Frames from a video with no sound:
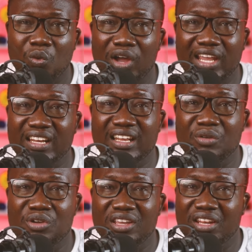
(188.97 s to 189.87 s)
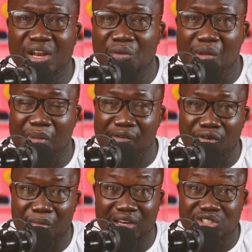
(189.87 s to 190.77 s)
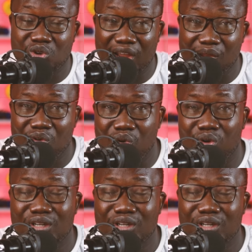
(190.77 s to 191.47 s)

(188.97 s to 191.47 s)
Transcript: where he didn't really perform, he didn't score any goal.